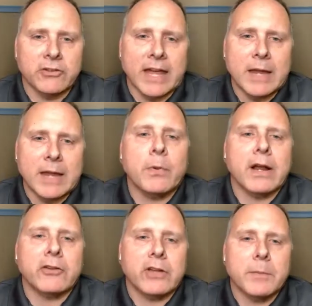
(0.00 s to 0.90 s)
Same
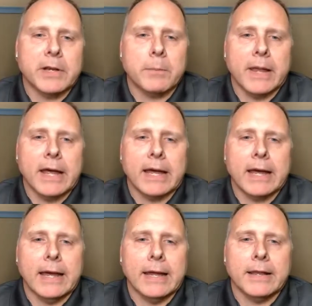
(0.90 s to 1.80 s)
products come into
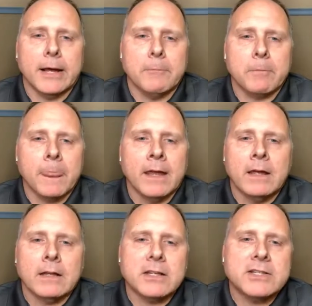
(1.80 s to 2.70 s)
play. And
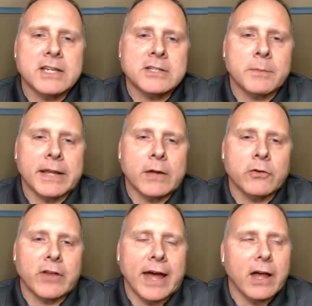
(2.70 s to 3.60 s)
let's say somebody
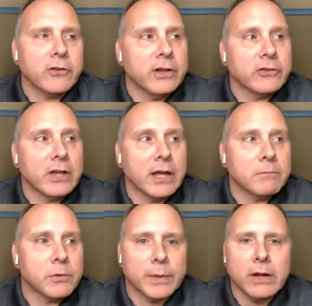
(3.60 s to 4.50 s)
owns a house and it's
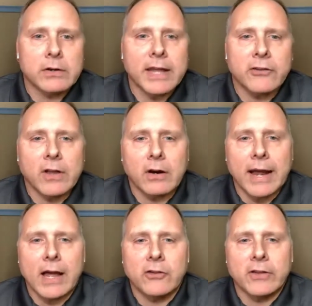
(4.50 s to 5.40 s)
a $300,000
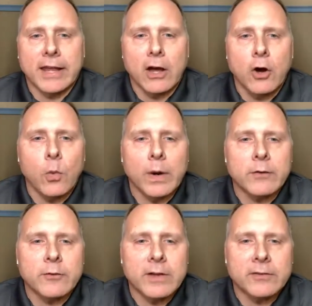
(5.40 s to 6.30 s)
house and they owe
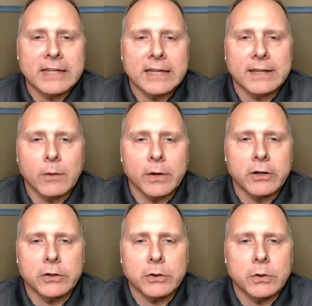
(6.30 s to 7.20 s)
150 and they want
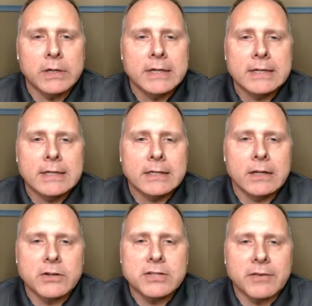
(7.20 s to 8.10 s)
to do
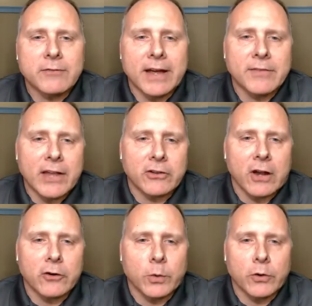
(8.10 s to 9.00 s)

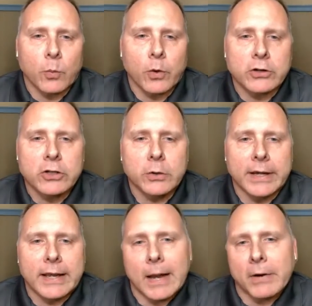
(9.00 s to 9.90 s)
$75,000 worth of work to
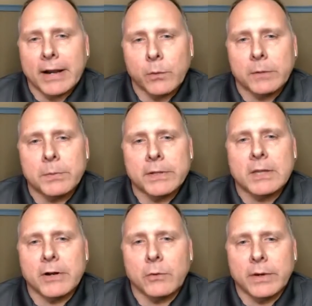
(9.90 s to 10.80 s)
it. I probably wouldn't put
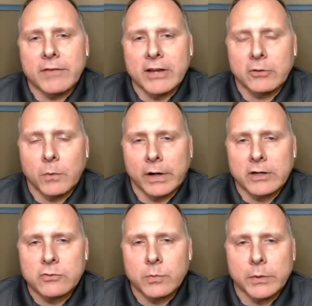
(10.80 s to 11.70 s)
them in a renovation
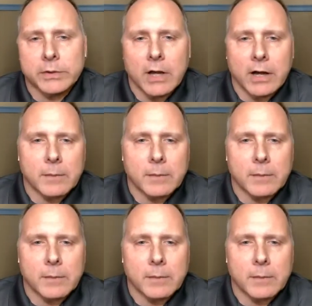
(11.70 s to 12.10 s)
mortgage. We would talk